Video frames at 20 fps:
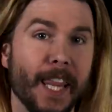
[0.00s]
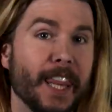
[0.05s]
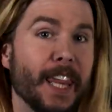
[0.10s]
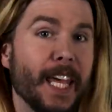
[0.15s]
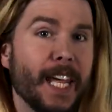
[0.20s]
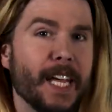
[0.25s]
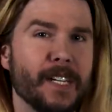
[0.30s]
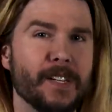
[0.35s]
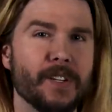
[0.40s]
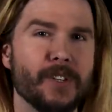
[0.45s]

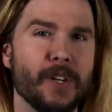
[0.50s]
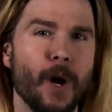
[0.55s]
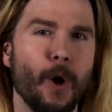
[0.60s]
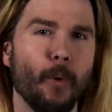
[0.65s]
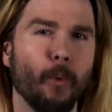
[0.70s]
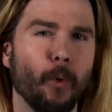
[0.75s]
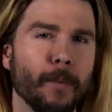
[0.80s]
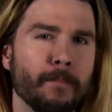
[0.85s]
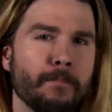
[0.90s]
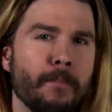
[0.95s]
These
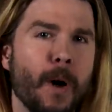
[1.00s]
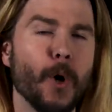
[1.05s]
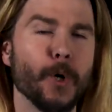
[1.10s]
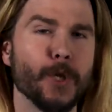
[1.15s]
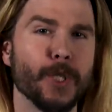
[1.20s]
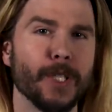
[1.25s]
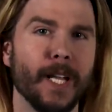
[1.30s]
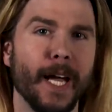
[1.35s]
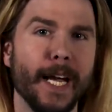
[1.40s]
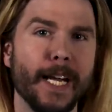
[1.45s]
were
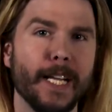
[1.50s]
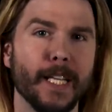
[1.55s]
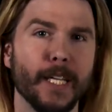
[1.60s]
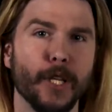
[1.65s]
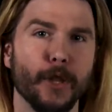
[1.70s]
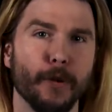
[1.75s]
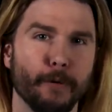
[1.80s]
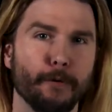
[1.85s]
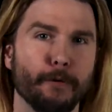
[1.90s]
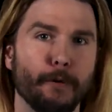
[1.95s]
most
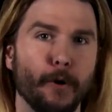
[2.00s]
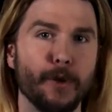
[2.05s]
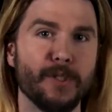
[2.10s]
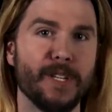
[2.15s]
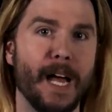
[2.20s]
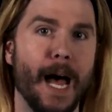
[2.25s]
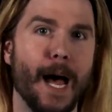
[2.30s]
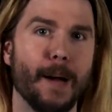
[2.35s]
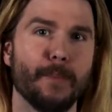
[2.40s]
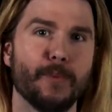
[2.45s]
likely the
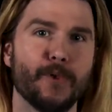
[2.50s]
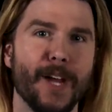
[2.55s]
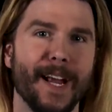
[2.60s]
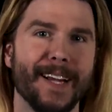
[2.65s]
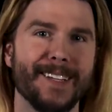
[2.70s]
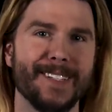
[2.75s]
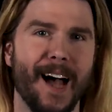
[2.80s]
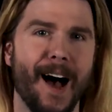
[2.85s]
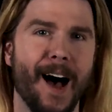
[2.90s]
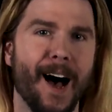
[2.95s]
first
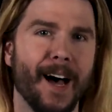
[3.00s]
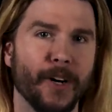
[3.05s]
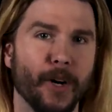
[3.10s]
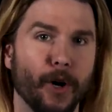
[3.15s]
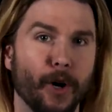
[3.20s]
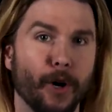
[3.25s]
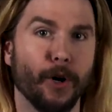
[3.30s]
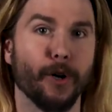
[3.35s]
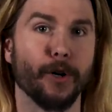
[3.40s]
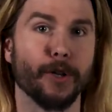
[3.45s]
objects on
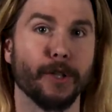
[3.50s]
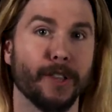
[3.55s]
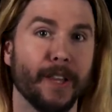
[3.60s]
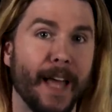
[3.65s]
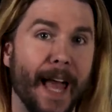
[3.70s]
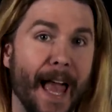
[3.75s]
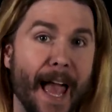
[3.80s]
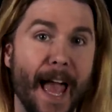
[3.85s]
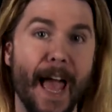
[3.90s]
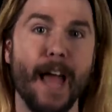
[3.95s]

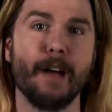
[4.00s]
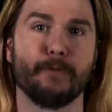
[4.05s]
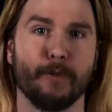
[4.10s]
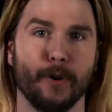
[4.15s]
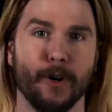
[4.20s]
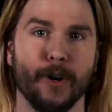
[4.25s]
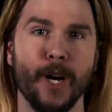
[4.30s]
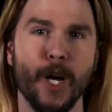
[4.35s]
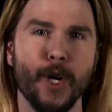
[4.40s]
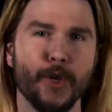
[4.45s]
Earth
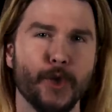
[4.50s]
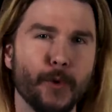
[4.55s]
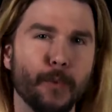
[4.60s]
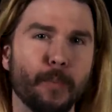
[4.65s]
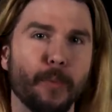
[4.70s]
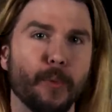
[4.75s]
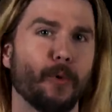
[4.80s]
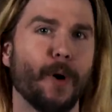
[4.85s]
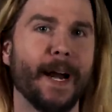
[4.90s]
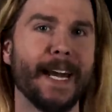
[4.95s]
ever to
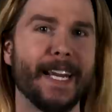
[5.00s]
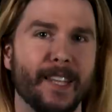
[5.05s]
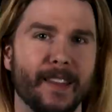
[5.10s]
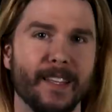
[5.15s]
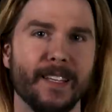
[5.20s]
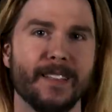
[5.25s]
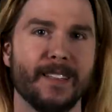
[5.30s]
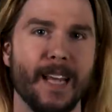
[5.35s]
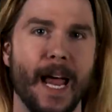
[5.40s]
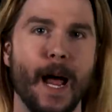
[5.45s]
break
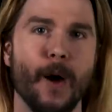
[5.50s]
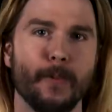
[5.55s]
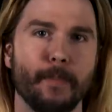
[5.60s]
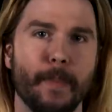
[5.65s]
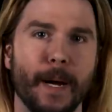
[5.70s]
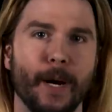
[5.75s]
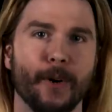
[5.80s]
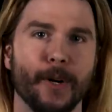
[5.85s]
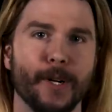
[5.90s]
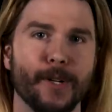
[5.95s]
the sound
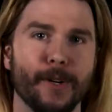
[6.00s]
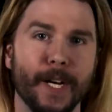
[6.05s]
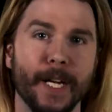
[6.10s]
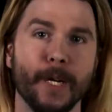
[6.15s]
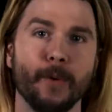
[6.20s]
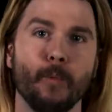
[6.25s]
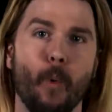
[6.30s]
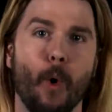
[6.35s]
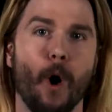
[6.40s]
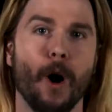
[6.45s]
barrier
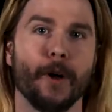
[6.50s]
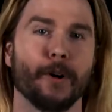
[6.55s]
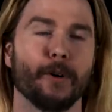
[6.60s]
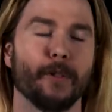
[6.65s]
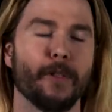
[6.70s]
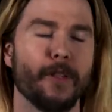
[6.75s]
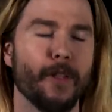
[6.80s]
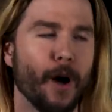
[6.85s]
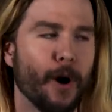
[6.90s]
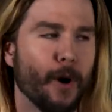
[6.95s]
in
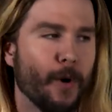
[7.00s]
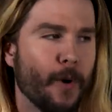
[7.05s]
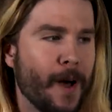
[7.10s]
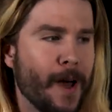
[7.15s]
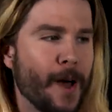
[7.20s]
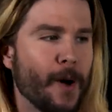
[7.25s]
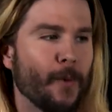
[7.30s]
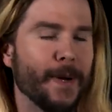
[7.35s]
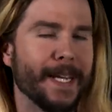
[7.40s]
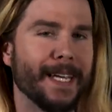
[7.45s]
water, though
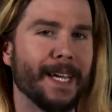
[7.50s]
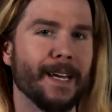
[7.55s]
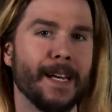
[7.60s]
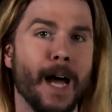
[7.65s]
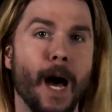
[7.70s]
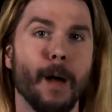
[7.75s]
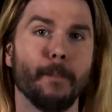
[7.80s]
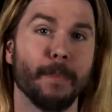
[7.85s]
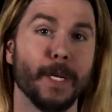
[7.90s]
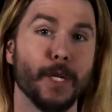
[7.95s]
we
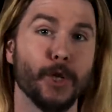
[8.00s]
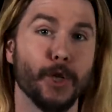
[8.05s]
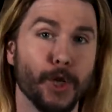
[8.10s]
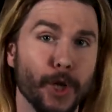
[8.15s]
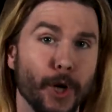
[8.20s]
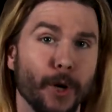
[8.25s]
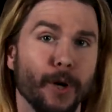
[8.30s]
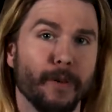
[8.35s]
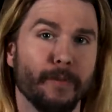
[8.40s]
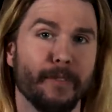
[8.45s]
cannot be
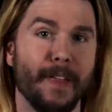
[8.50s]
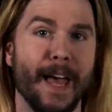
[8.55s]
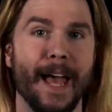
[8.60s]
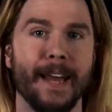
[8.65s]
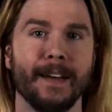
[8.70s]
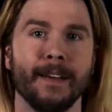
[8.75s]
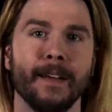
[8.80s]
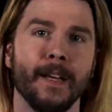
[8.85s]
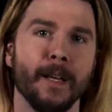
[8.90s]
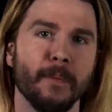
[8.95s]
sure of
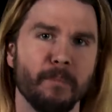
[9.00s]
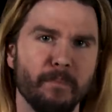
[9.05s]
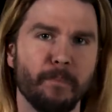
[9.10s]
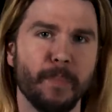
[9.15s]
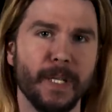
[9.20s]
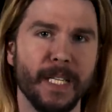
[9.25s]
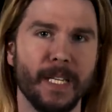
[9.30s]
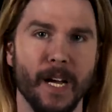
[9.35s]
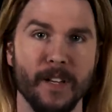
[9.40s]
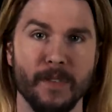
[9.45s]
that
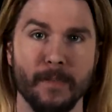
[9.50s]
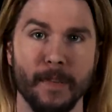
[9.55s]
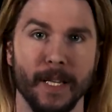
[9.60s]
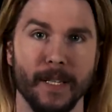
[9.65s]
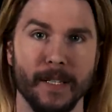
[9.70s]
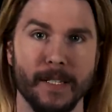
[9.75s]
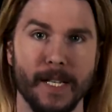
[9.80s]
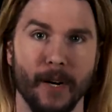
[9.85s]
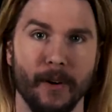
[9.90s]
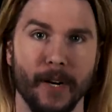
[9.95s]
because
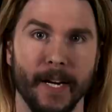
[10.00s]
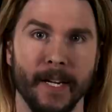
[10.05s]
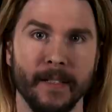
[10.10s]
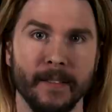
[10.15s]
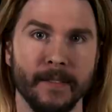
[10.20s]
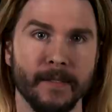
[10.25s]
military.